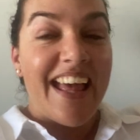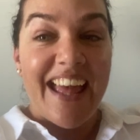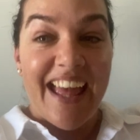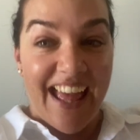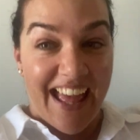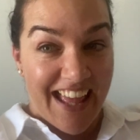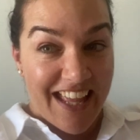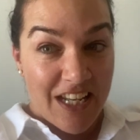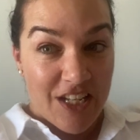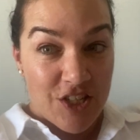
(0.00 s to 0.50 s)

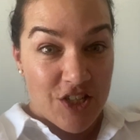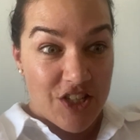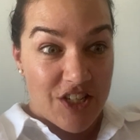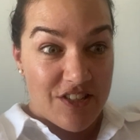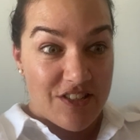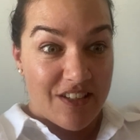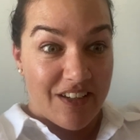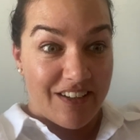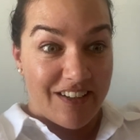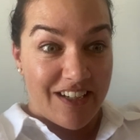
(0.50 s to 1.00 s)
And
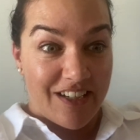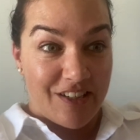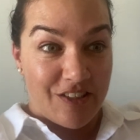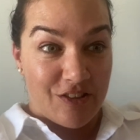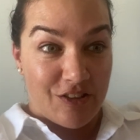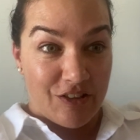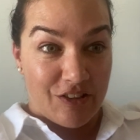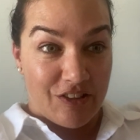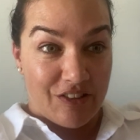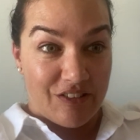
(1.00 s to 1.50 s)
she's going
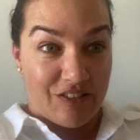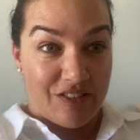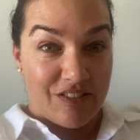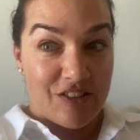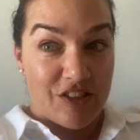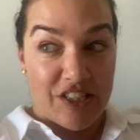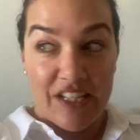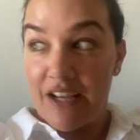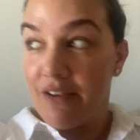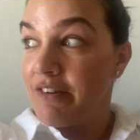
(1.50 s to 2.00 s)
to
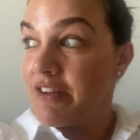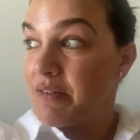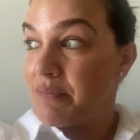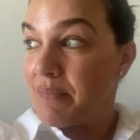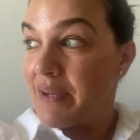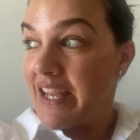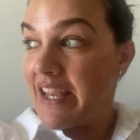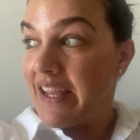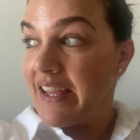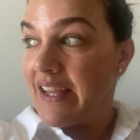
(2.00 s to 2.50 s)
share with
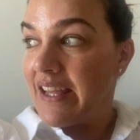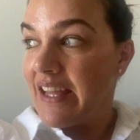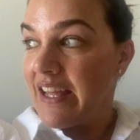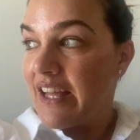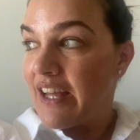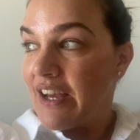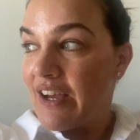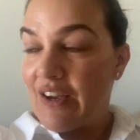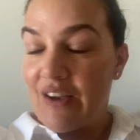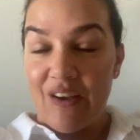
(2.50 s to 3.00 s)
me
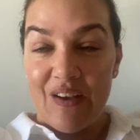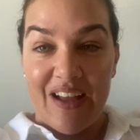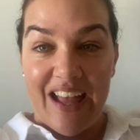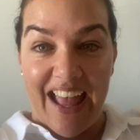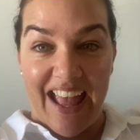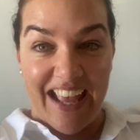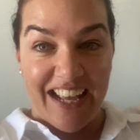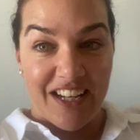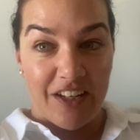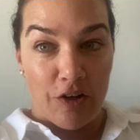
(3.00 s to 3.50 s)
her
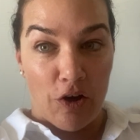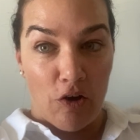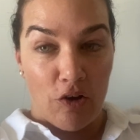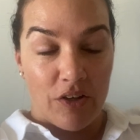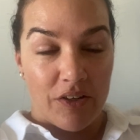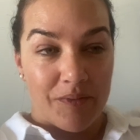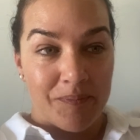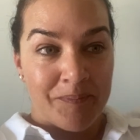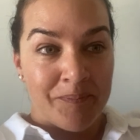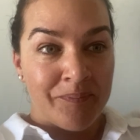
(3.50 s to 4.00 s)

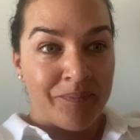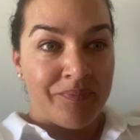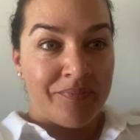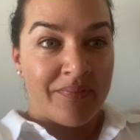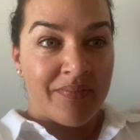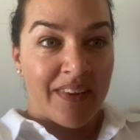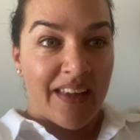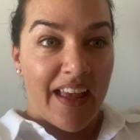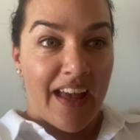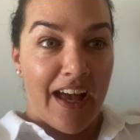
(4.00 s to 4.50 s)
eggnog.
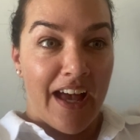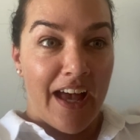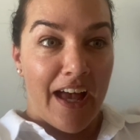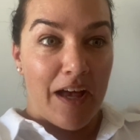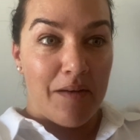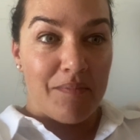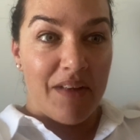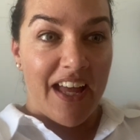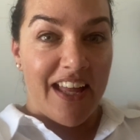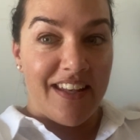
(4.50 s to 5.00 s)

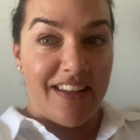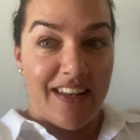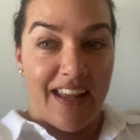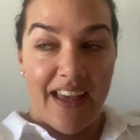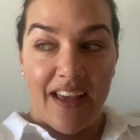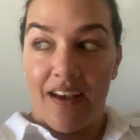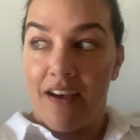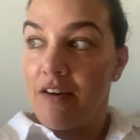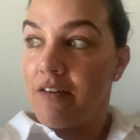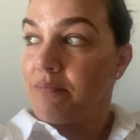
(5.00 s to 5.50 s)
And
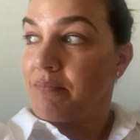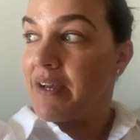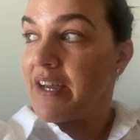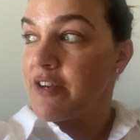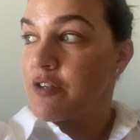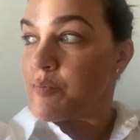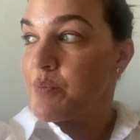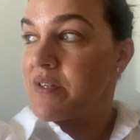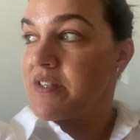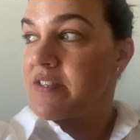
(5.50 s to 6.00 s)
now my
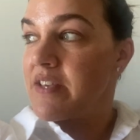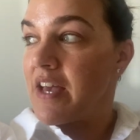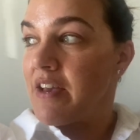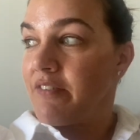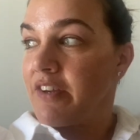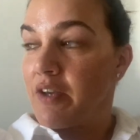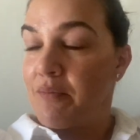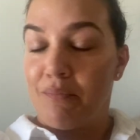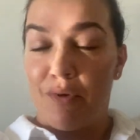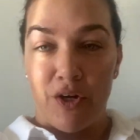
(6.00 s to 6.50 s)
husband's
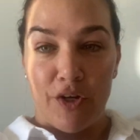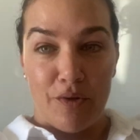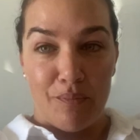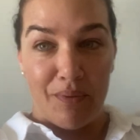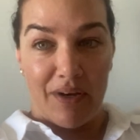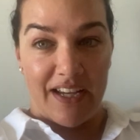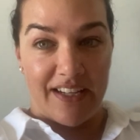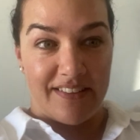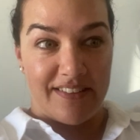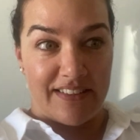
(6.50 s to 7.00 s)
having a
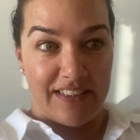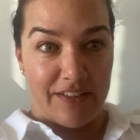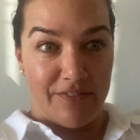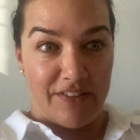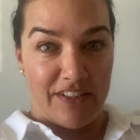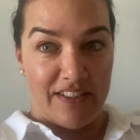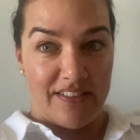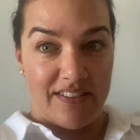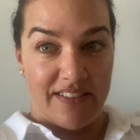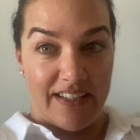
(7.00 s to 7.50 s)
motorbike
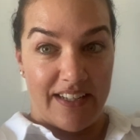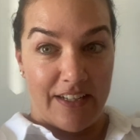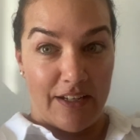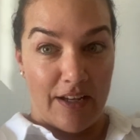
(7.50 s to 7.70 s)
delivered, and